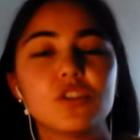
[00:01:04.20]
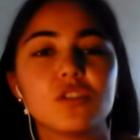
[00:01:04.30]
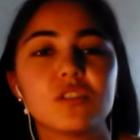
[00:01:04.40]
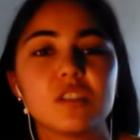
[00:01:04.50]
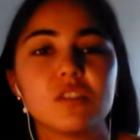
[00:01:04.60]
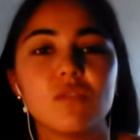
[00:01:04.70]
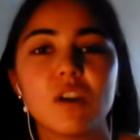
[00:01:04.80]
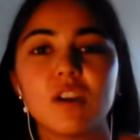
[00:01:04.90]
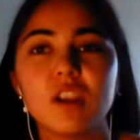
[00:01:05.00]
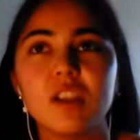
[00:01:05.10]

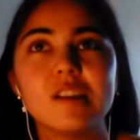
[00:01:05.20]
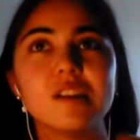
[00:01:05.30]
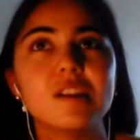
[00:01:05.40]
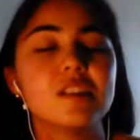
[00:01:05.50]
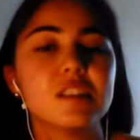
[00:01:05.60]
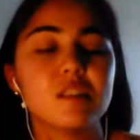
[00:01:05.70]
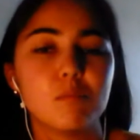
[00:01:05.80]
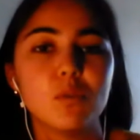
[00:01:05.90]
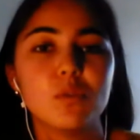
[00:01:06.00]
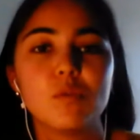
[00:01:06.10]
features. It's very
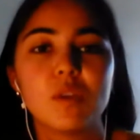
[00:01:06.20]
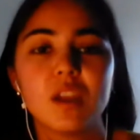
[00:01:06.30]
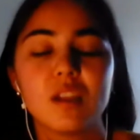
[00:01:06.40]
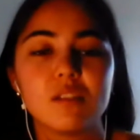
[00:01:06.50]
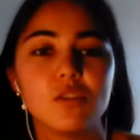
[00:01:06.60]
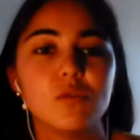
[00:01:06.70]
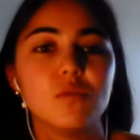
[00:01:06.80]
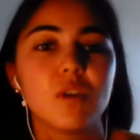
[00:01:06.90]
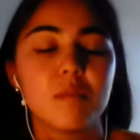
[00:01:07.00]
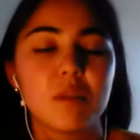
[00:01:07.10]
simple. You can't
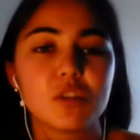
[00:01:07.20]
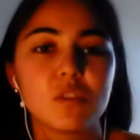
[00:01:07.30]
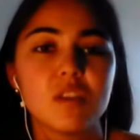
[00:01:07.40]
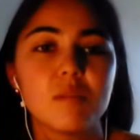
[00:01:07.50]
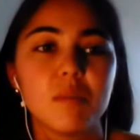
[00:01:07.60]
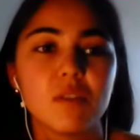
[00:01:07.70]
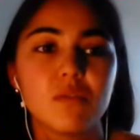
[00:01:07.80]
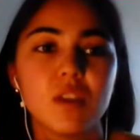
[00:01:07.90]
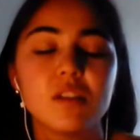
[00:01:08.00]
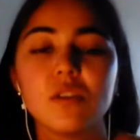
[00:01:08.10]
do very much with it,
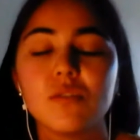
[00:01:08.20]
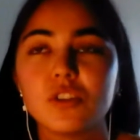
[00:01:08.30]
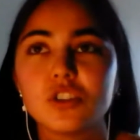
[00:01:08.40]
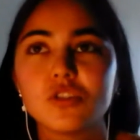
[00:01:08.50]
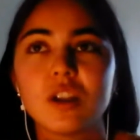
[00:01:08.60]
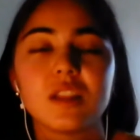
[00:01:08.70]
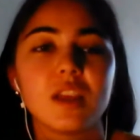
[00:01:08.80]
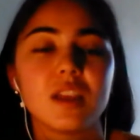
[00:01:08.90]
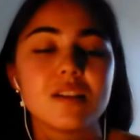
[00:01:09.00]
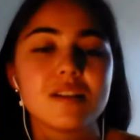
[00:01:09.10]
but if you're just
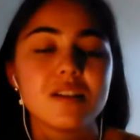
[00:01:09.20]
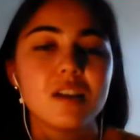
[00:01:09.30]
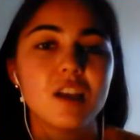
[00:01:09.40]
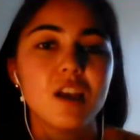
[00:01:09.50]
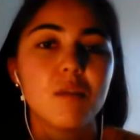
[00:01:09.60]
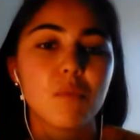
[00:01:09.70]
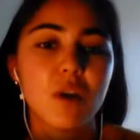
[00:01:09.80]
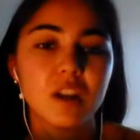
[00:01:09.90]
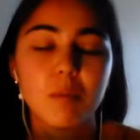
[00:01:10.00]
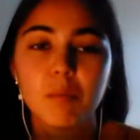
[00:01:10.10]
trying to like
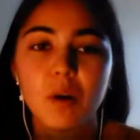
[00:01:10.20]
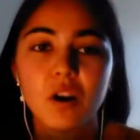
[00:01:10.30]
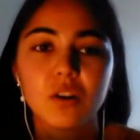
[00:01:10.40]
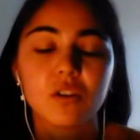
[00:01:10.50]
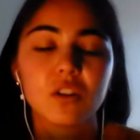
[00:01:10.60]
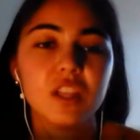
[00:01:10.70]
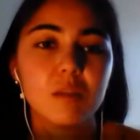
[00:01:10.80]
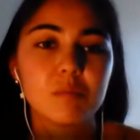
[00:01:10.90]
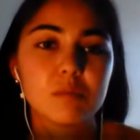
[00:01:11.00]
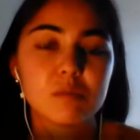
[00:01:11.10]
brighten up a part or
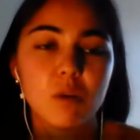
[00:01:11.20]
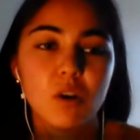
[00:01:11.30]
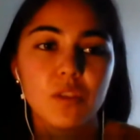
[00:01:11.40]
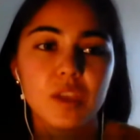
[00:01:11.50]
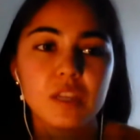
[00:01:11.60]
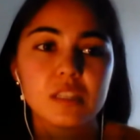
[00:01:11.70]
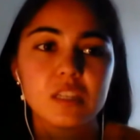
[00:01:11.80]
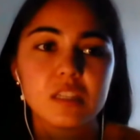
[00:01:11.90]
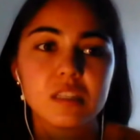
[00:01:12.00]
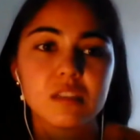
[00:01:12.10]
clean up some small things,
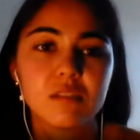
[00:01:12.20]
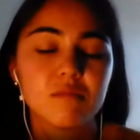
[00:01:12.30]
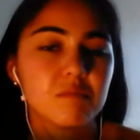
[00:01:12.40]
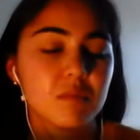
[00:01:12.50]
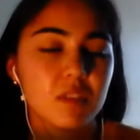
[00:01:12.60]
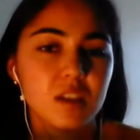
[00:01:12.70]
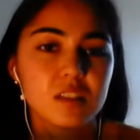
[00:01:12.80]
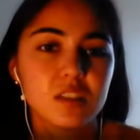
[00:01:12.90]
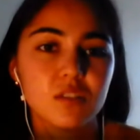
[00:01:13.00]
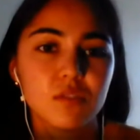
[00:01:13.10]

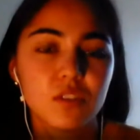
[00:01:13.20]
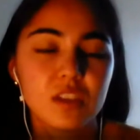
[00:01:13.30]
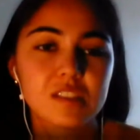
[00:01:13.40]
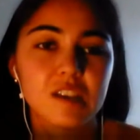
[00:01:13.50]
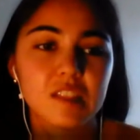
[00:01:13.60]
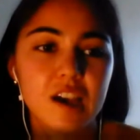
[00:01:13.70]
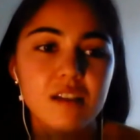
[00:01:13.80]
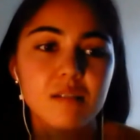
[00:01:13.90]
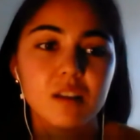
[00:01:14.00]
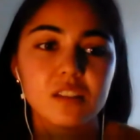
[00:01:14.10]
it's good for things like
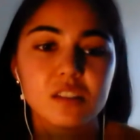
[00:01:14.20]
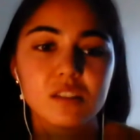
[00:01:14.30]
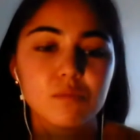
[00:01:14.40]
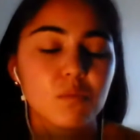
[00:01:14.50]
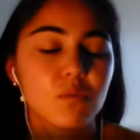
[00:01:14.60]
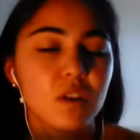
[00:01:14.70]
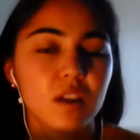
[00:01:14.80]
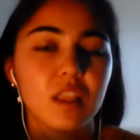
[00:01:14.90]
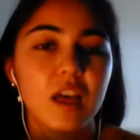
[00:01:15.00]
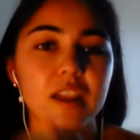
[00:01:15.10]
that, and it's free
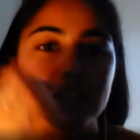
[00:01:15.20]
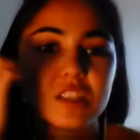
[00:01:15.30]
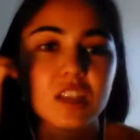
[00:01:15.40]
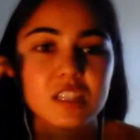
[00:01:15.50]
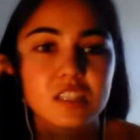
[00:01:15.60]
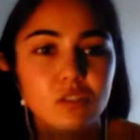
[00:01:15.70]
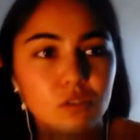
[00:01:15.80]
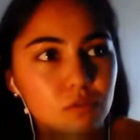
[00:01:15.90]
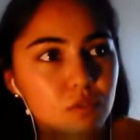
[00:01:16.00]
online. So that's sort of,